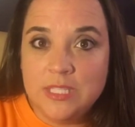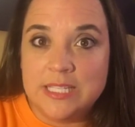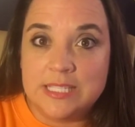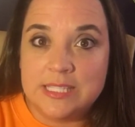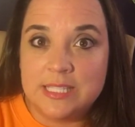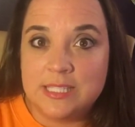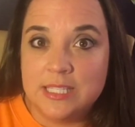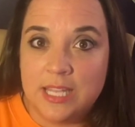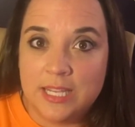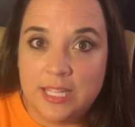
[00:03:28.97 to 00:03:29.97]
is 6 to
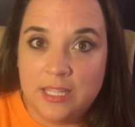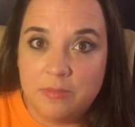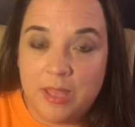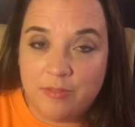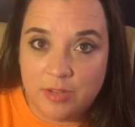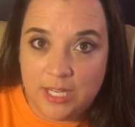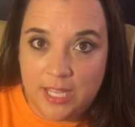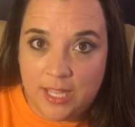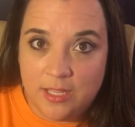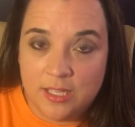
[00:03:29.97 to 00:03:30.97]
9 a.m. every
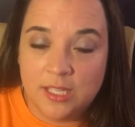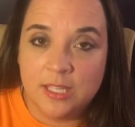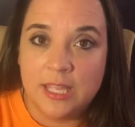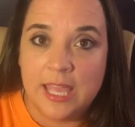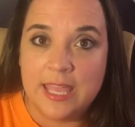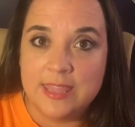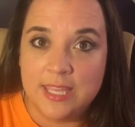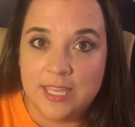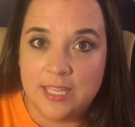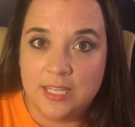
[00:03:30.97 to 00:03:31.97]
day, and
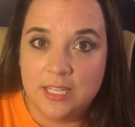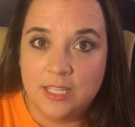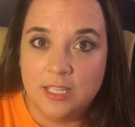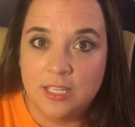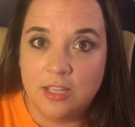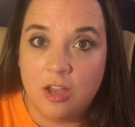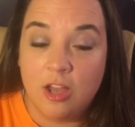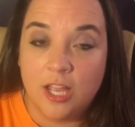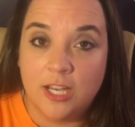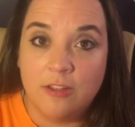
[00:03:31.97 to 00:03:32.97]
then
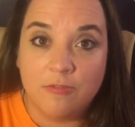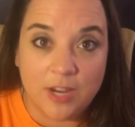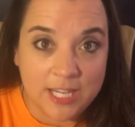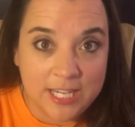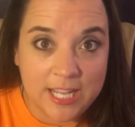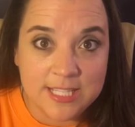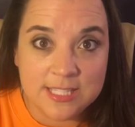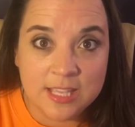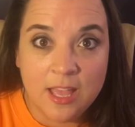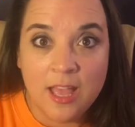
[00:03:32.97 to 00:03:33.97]
on Friday nights,
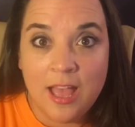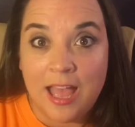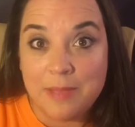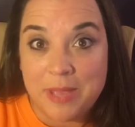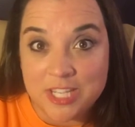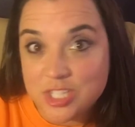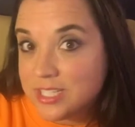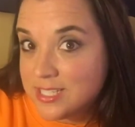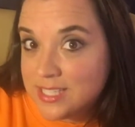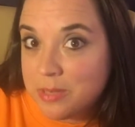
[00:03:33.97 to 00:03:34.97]
I'm actually
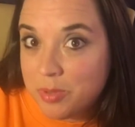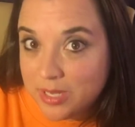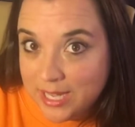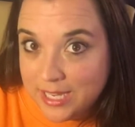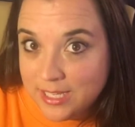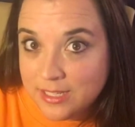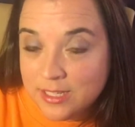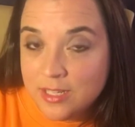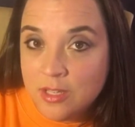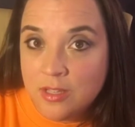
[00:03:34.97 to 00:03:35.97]
gonna stay up all night.
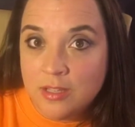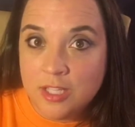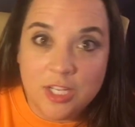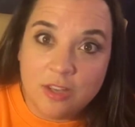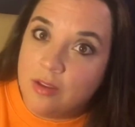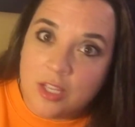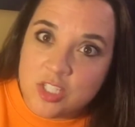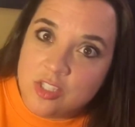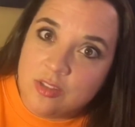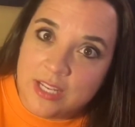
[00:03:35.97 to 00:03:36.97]
You know, I'll
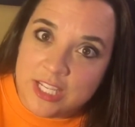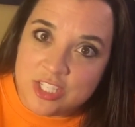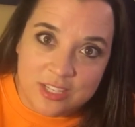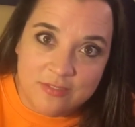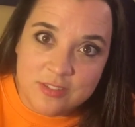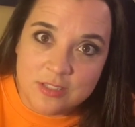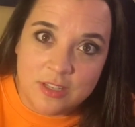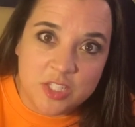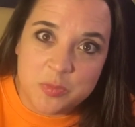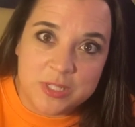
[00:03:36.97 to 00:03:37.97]
just do the night shift.
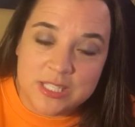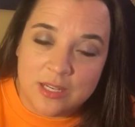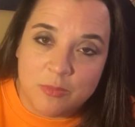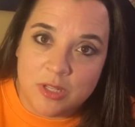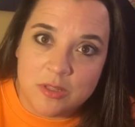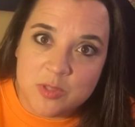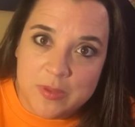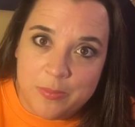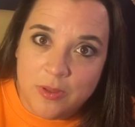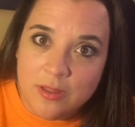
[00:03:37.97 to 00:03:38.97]
I'll just pretend I'm one of those
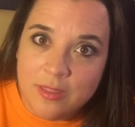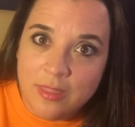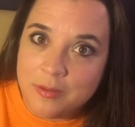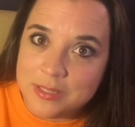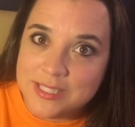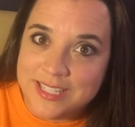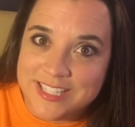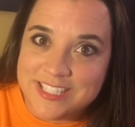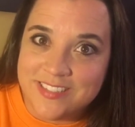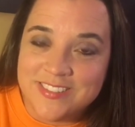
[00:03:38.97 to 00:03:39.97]
people that works the
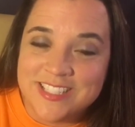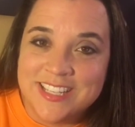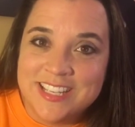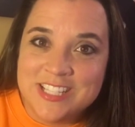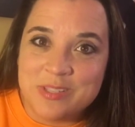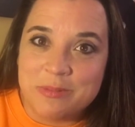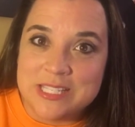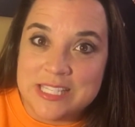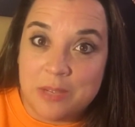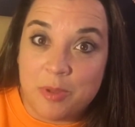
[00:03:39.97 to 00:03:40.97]
night shift. So I'm
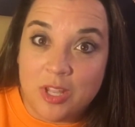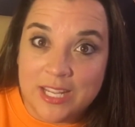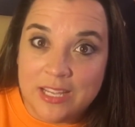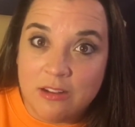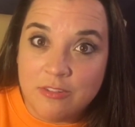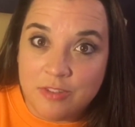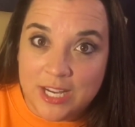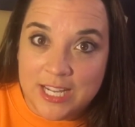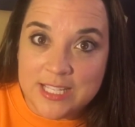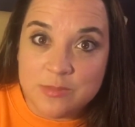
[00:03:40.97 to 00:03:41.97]
gonna stay up all night on
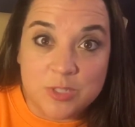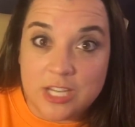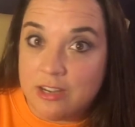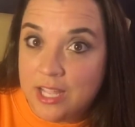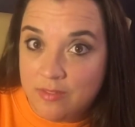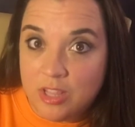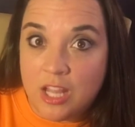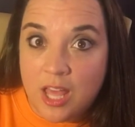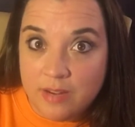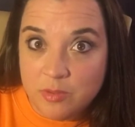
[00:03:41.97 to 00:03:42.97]
Fridays, which I already have a
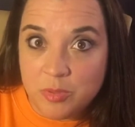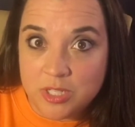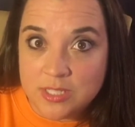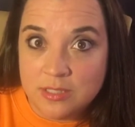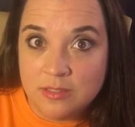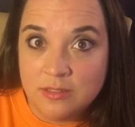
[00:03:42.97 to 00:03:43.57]
lot of it booked